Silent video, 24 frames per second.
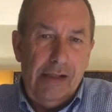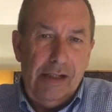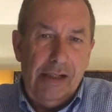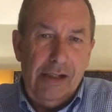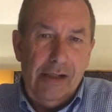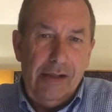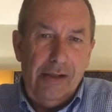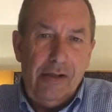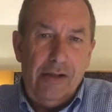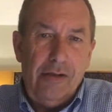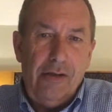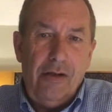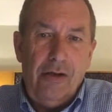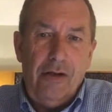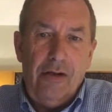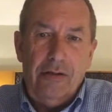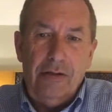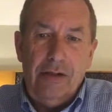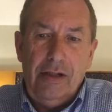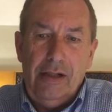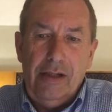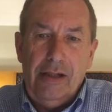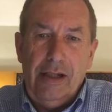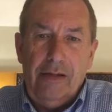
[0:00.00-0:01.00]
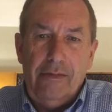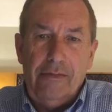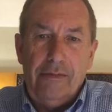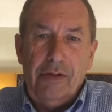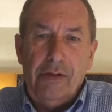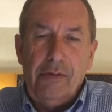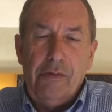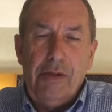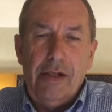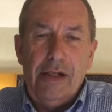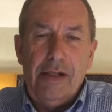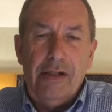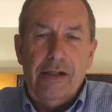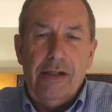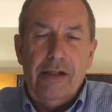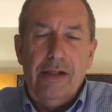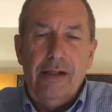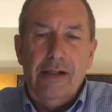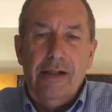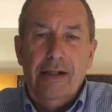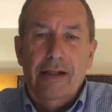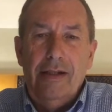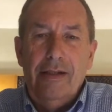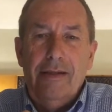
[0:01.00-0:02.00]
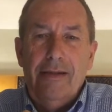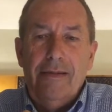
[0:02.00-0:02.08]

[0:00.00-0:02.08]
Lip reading: the install that they've requested,